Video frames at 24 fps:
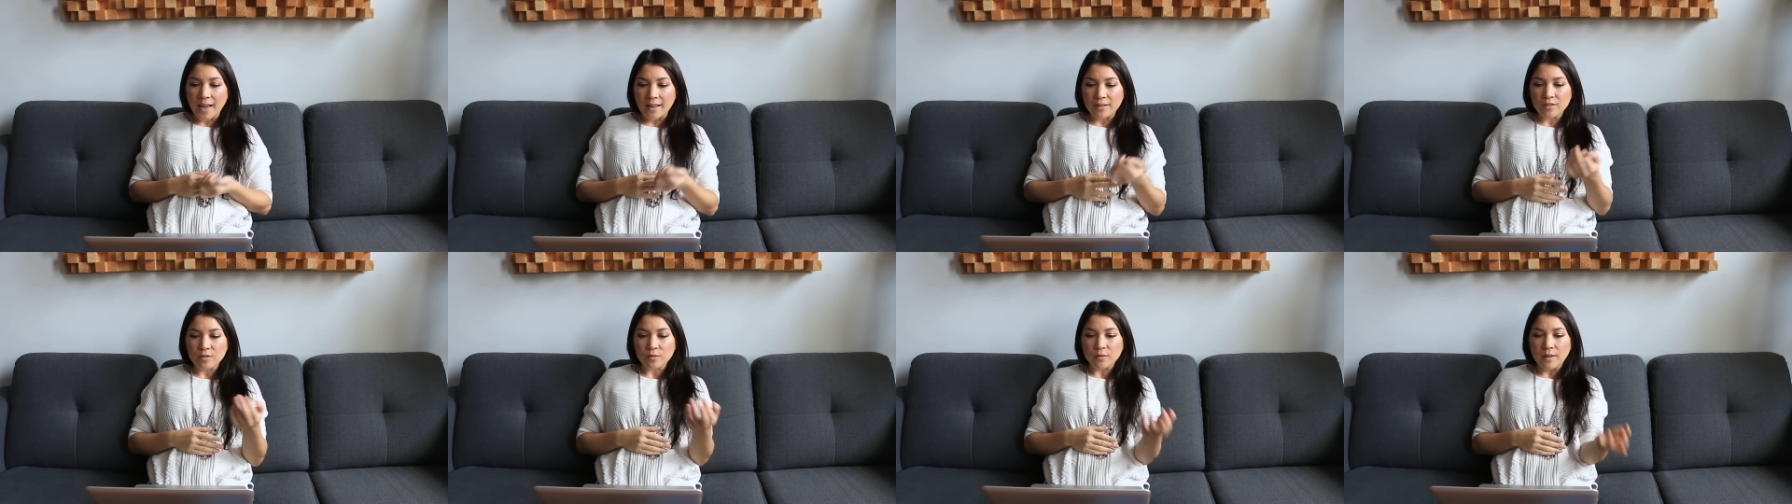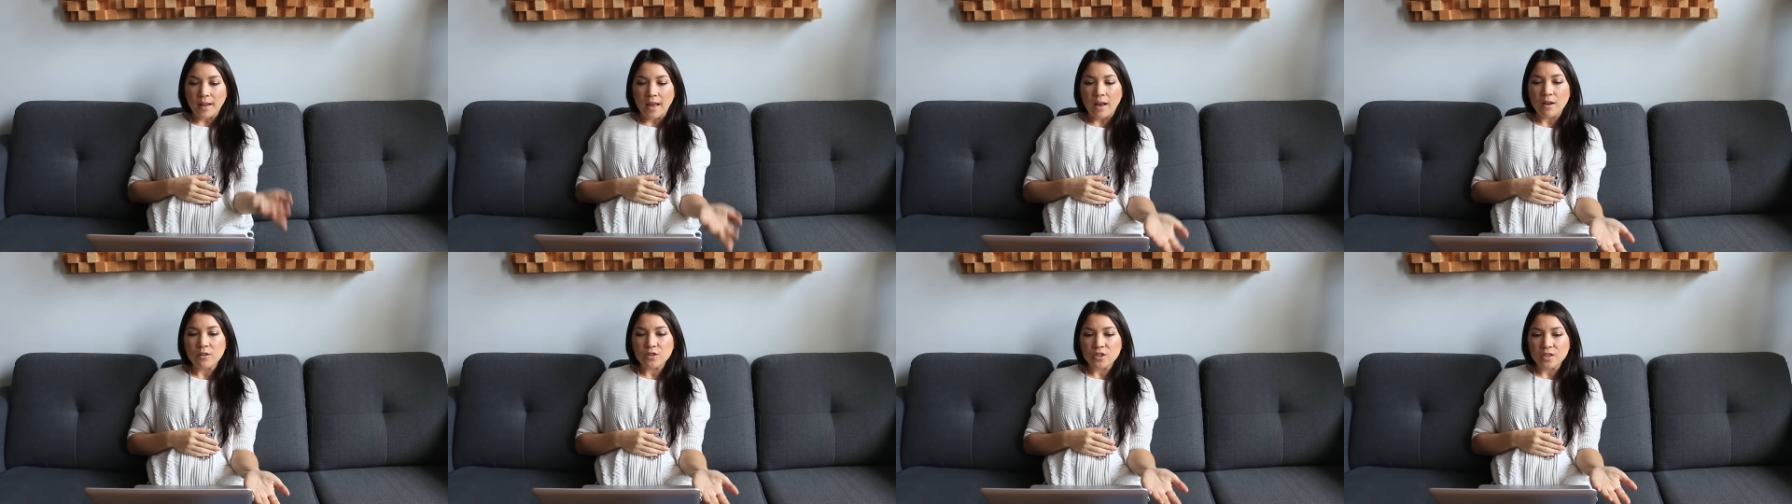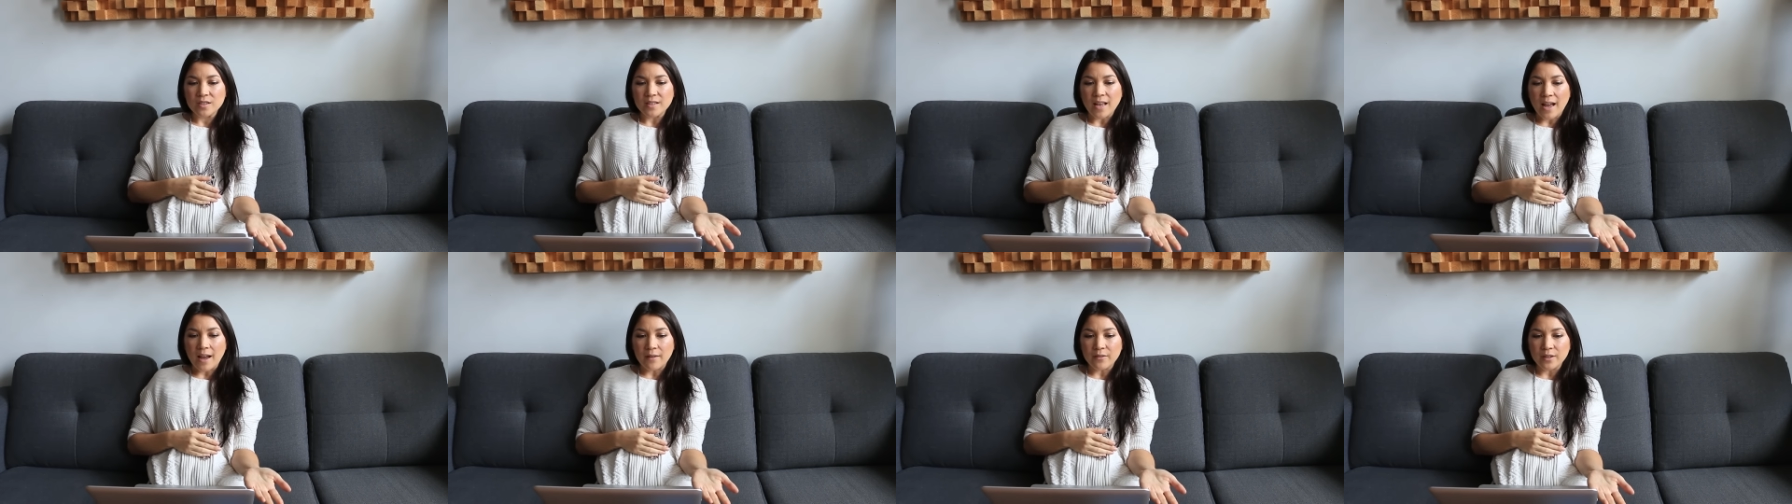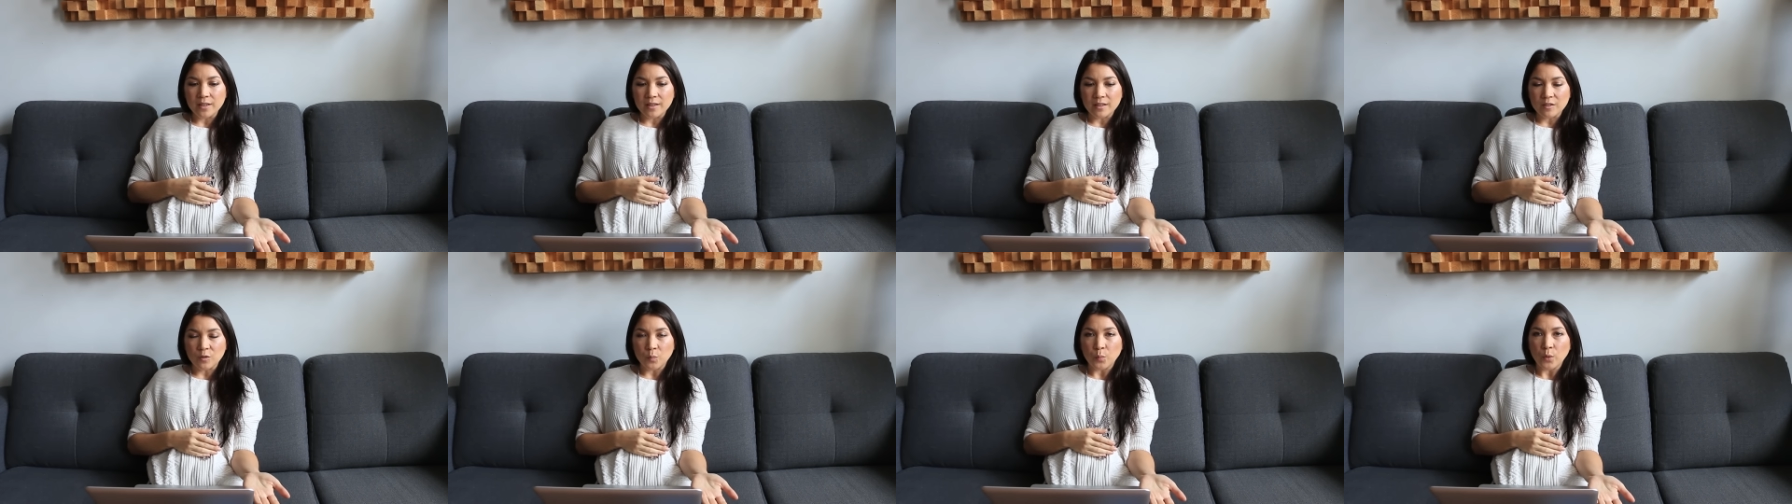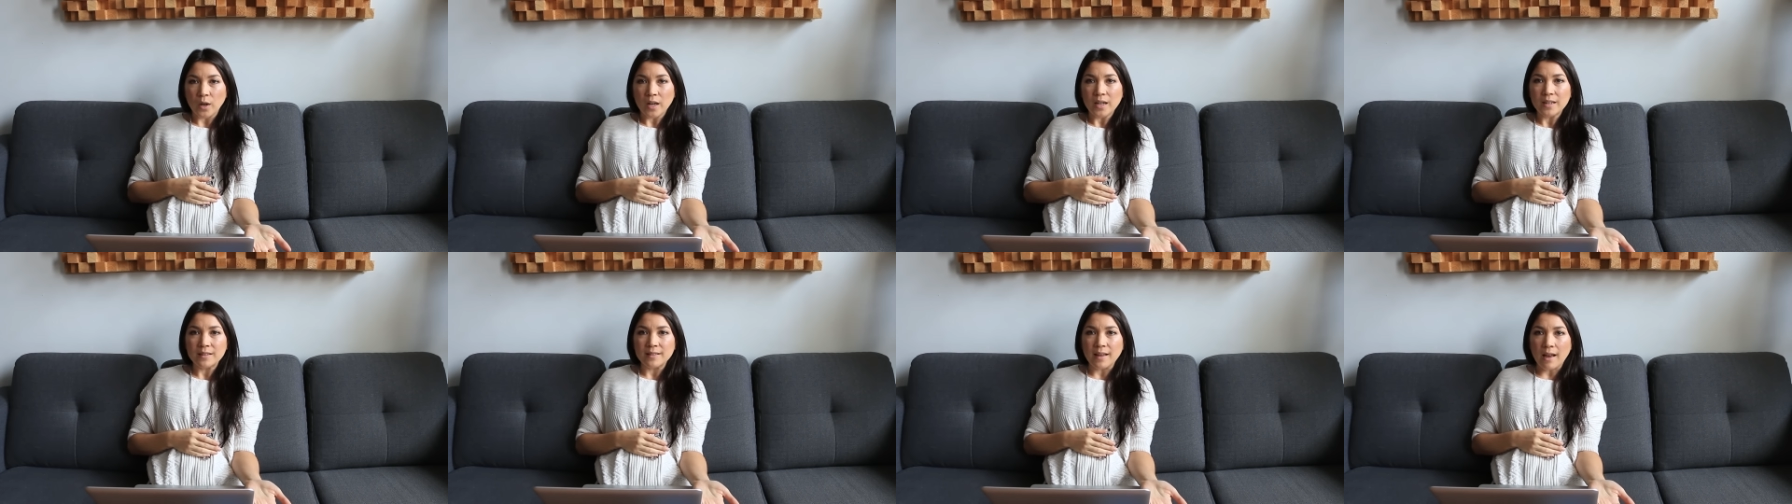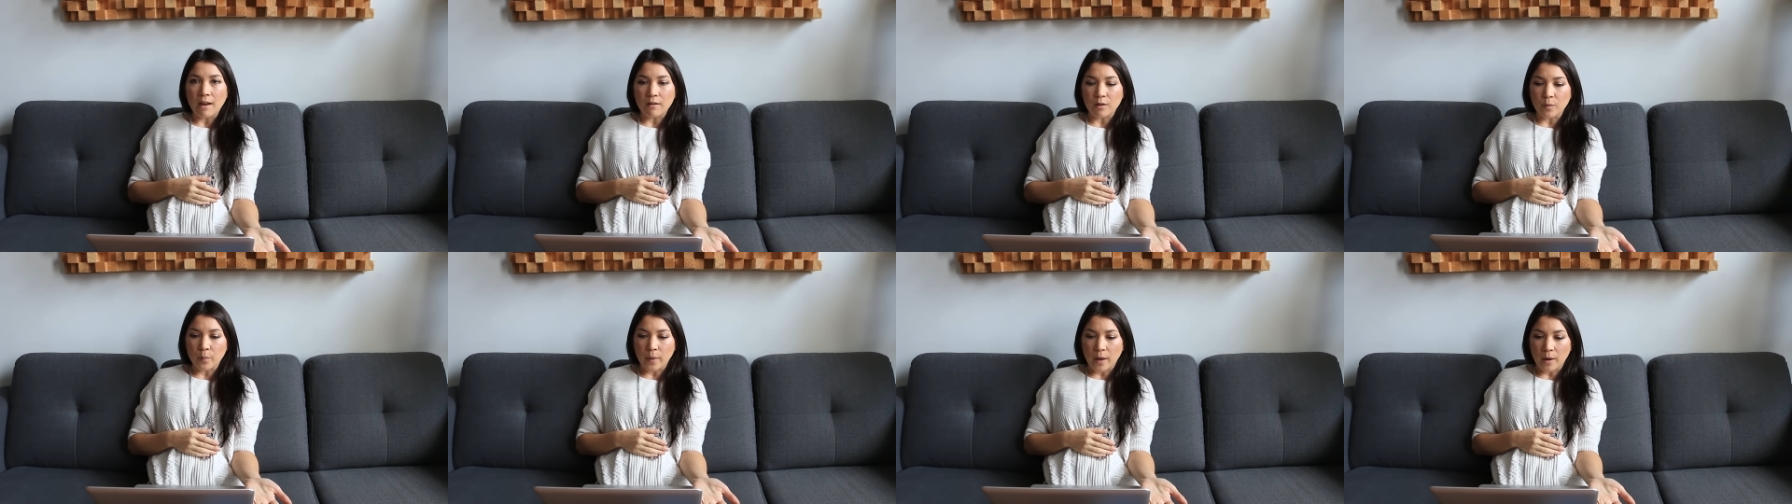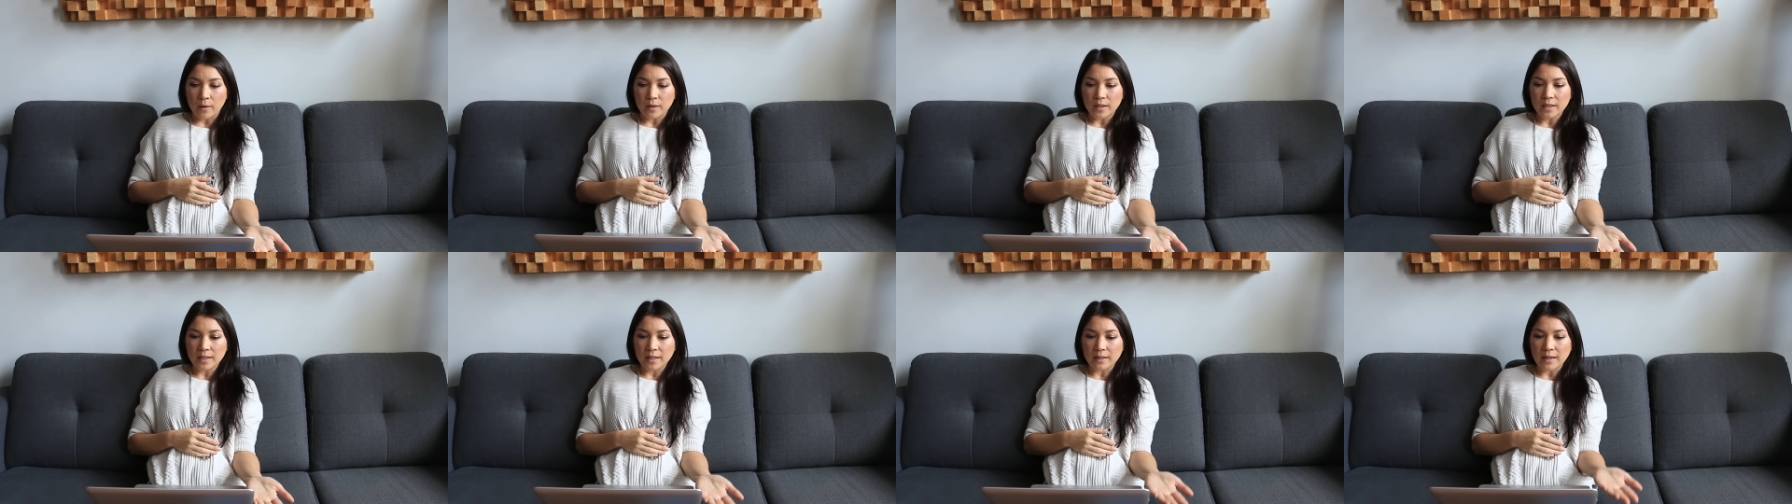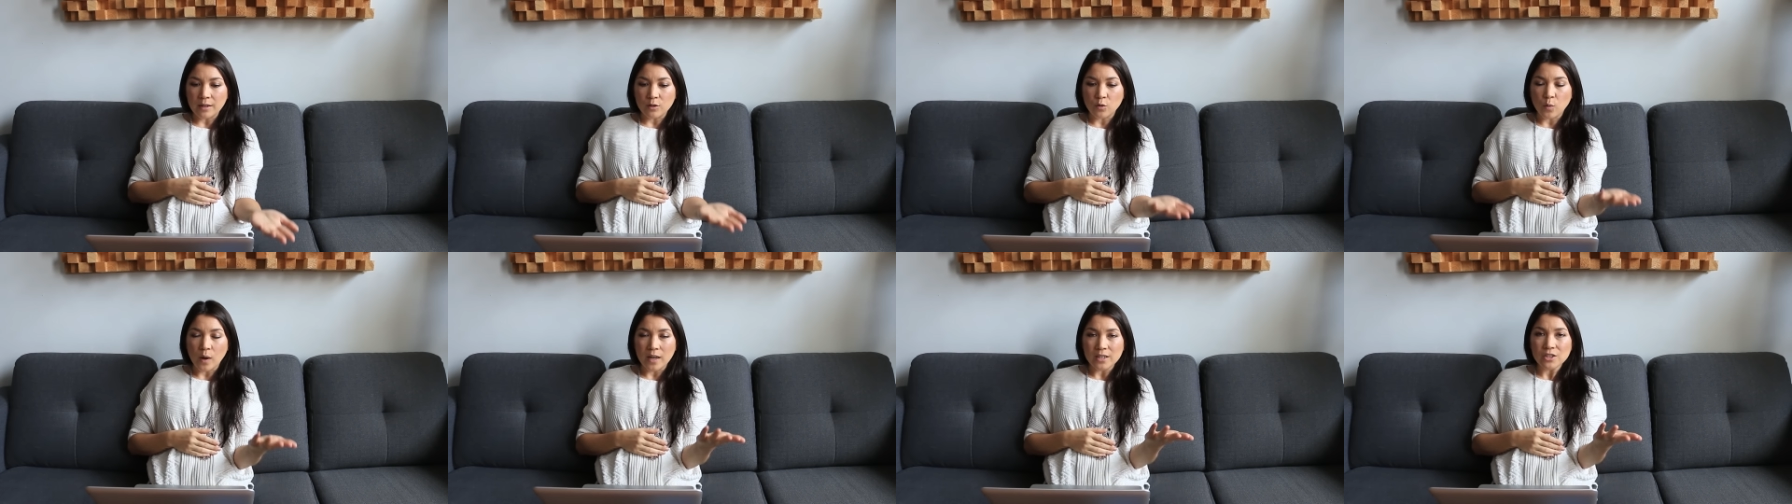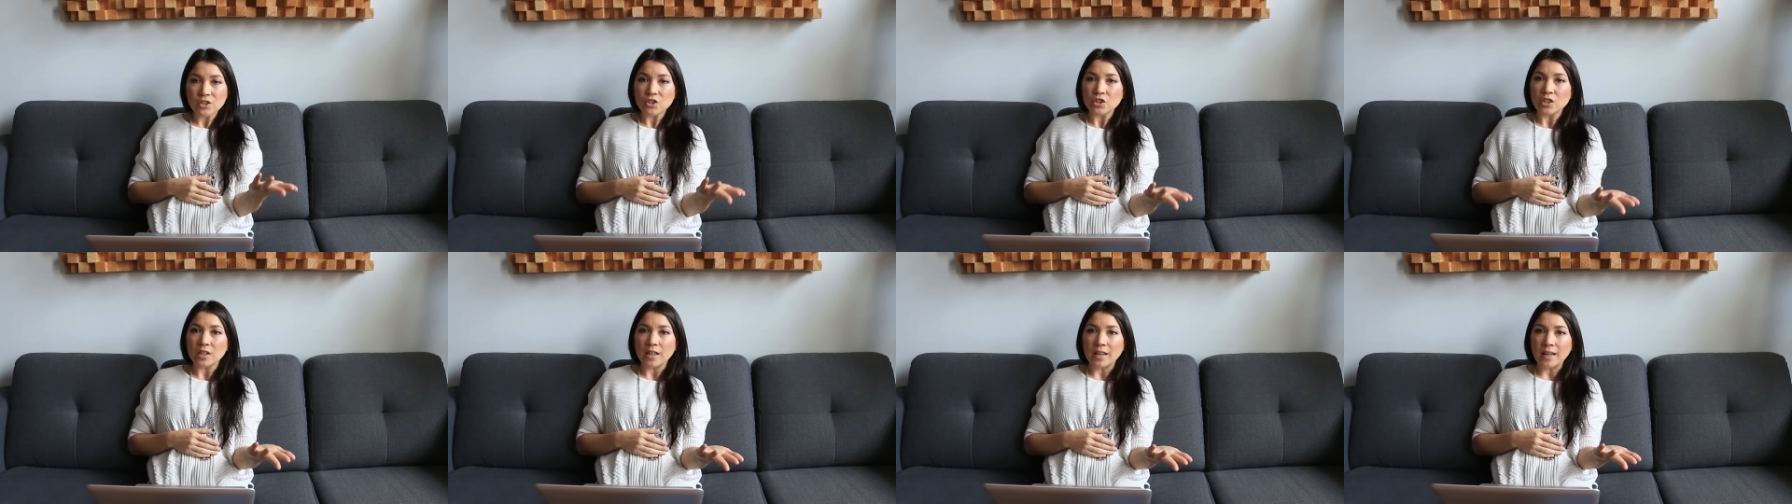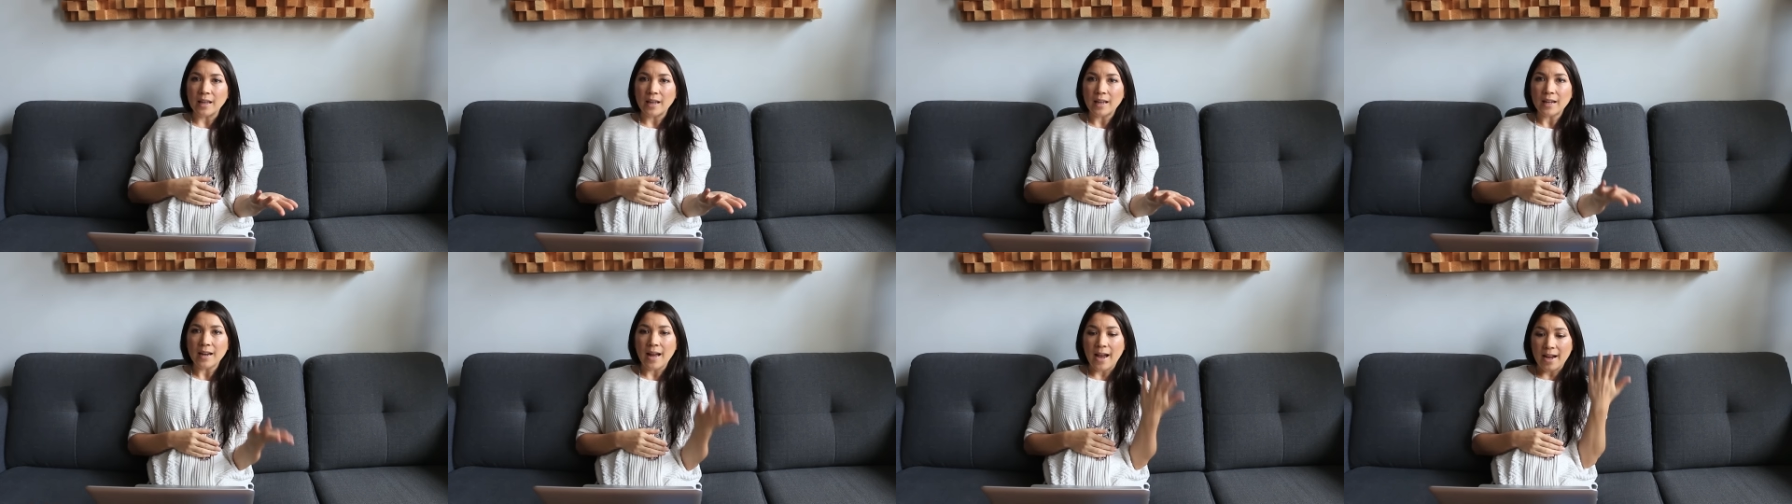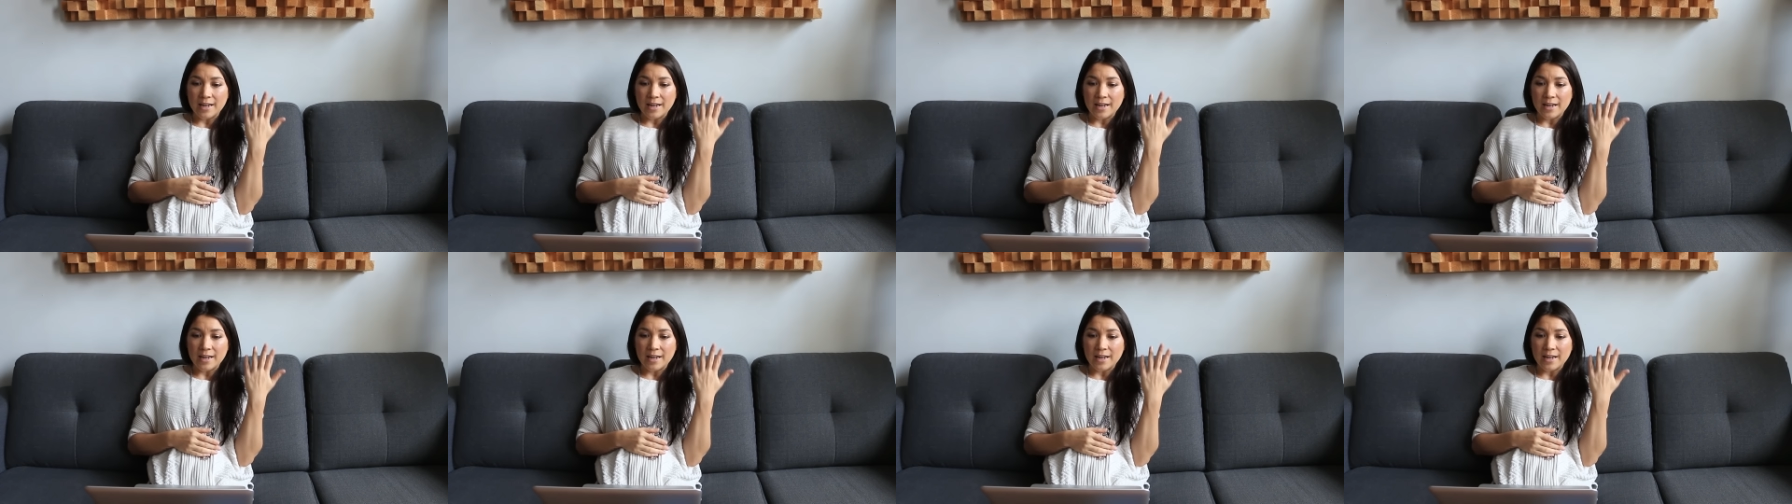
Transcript: And so now she's having this breakdown about it and questioning it,